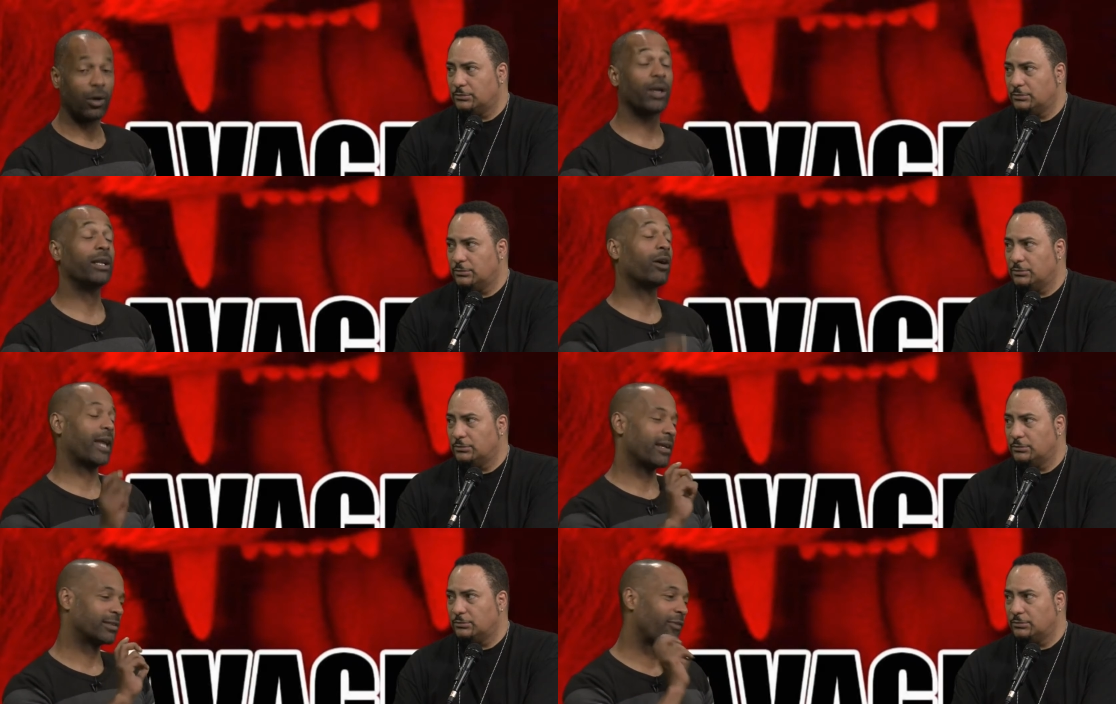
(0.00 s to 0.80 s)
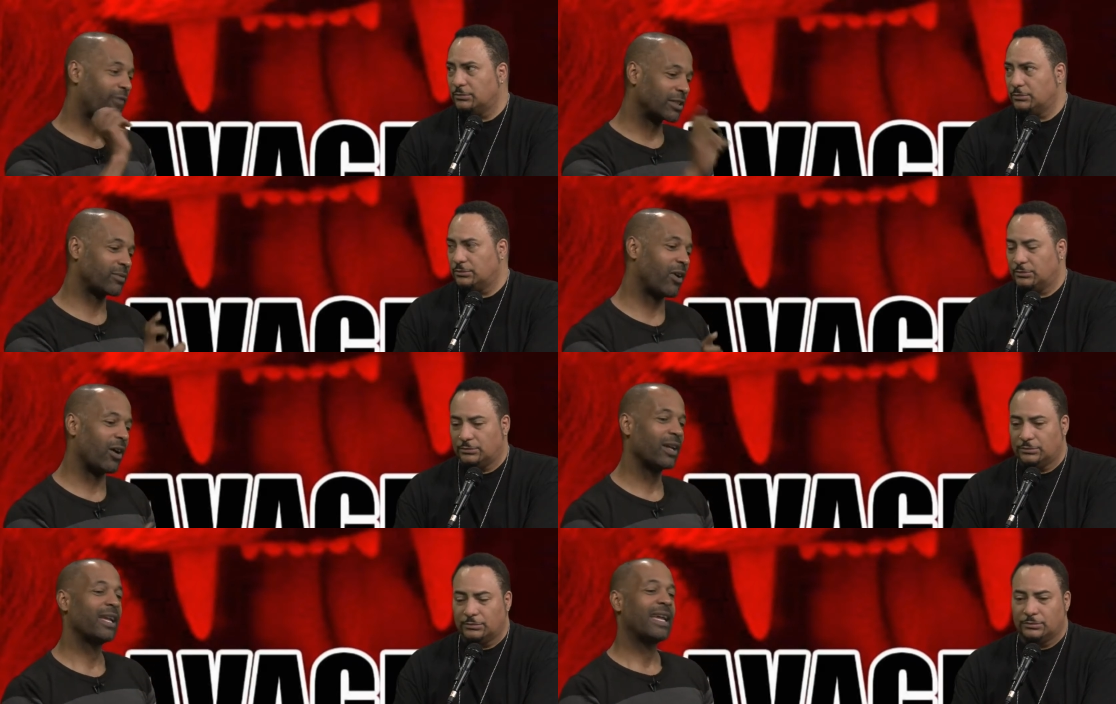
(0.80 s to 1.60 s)
Speaker 1: or okay. So first of
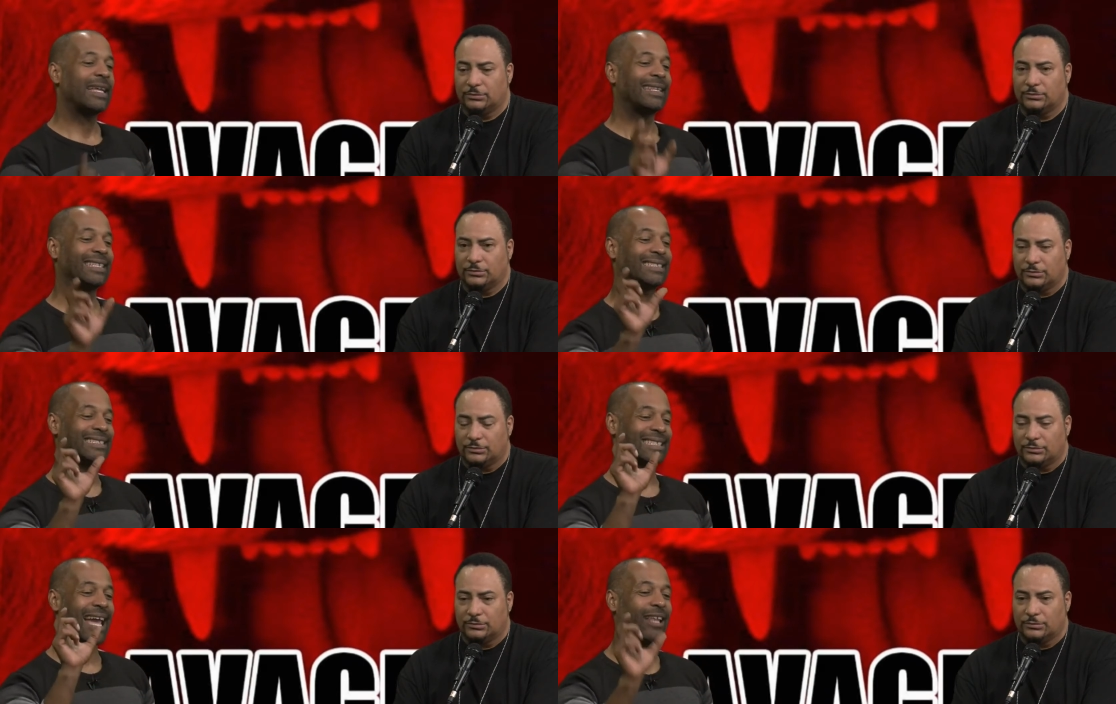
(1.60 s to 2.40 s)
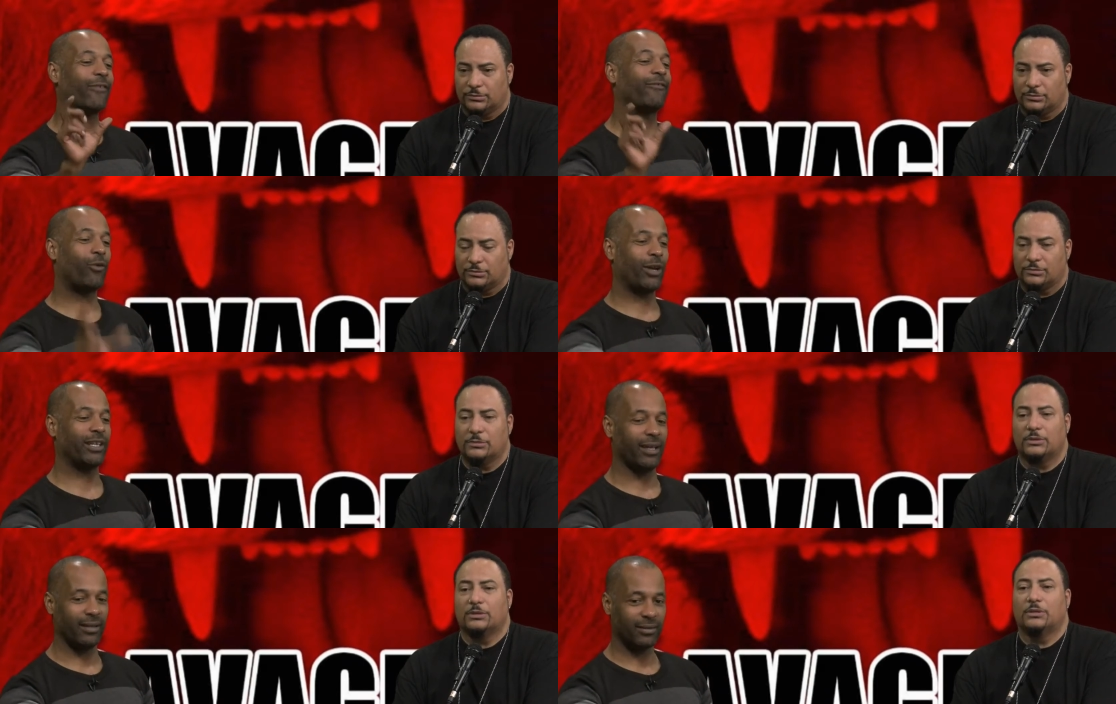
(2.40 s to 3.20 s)
all, this is
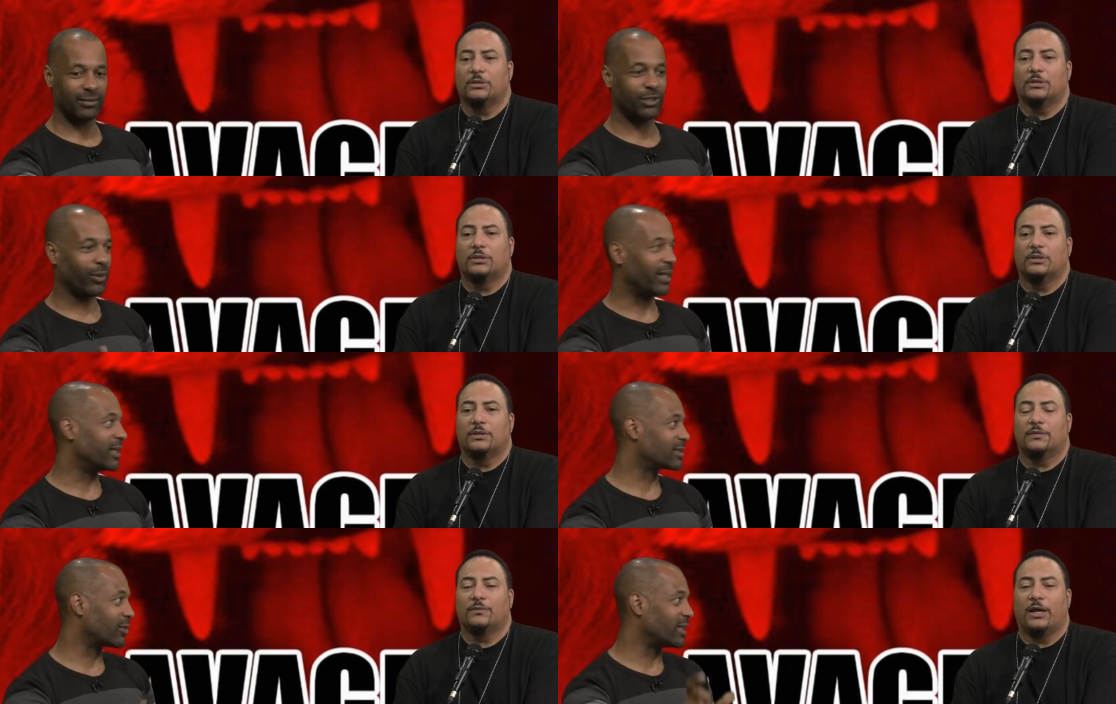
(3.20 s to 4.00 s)
California doing this. So right.